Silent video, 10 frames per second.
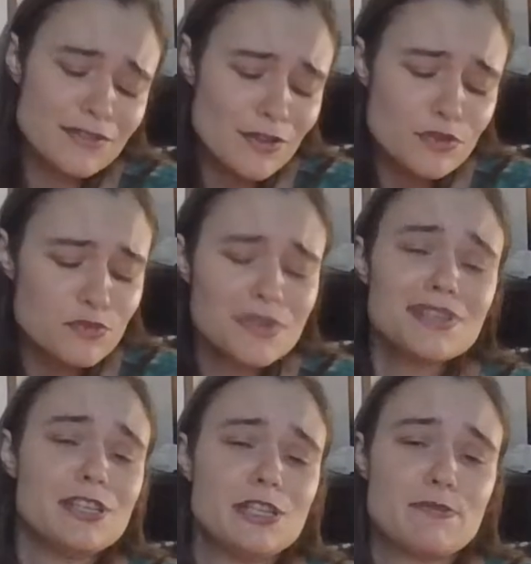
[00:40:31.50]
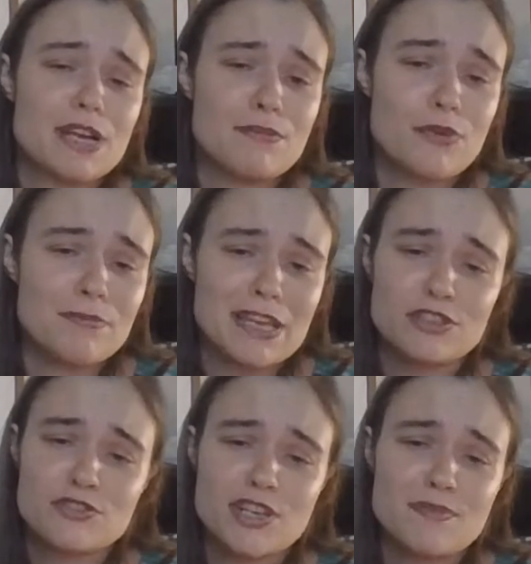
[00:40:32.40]
those really need to become more
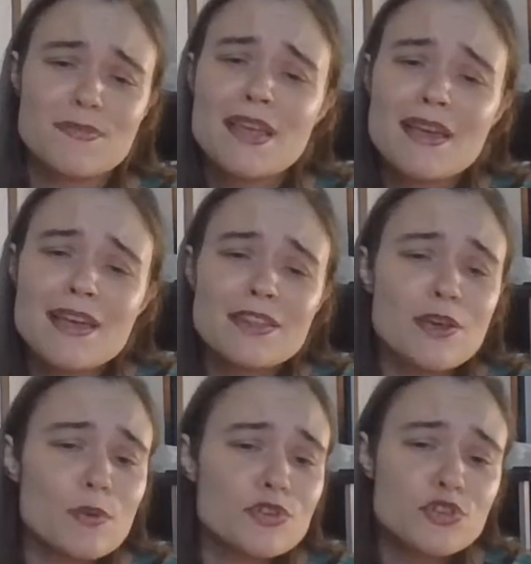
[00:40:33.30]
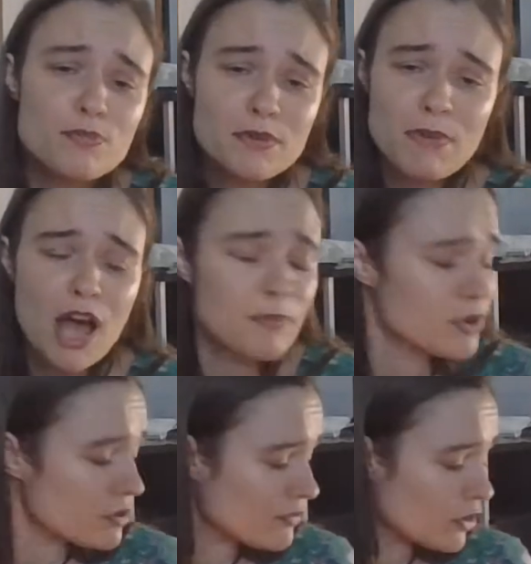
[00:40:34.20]
mainstream. They were super
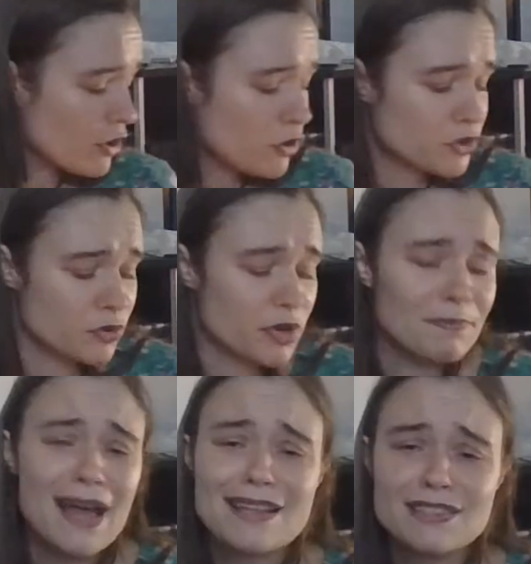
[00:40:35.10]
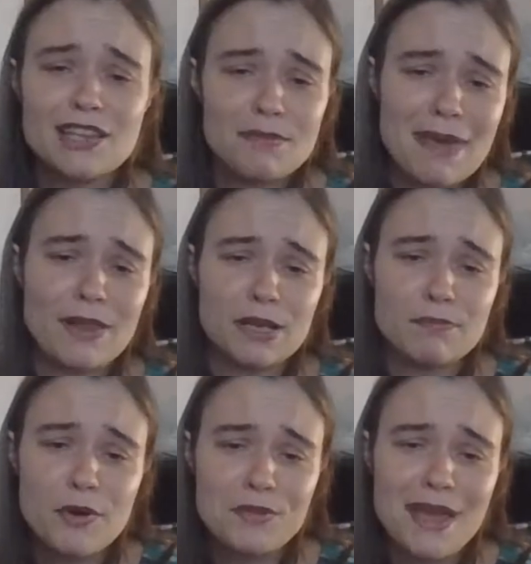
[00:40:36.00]
popular for KOTOR. Bastila and Maverick
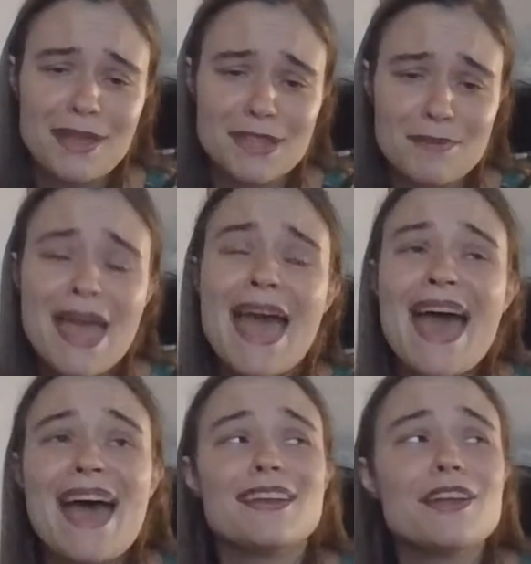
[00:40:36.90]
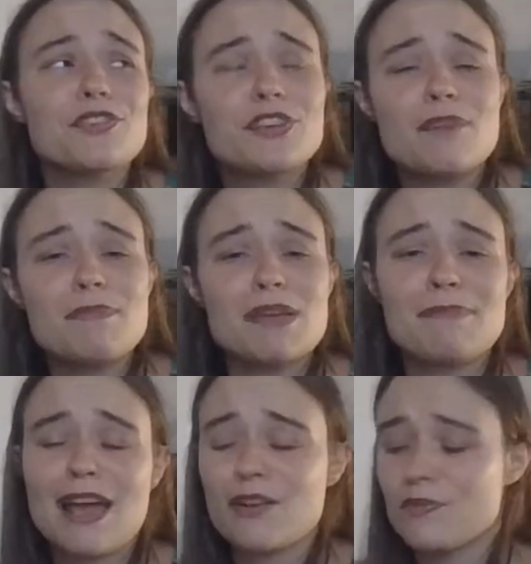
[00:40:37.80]
both had them, and now they're coming
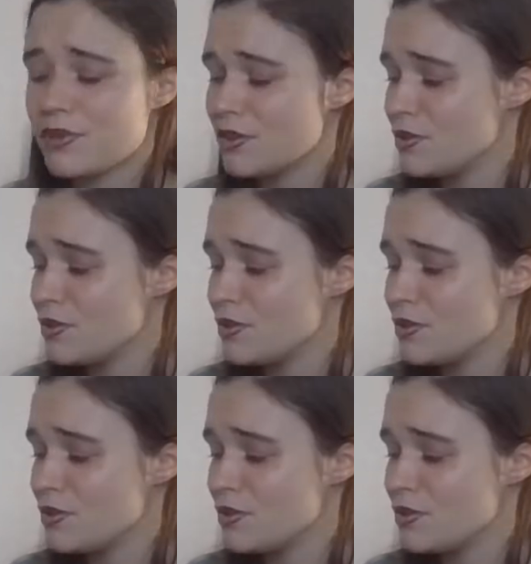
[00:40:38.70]
back with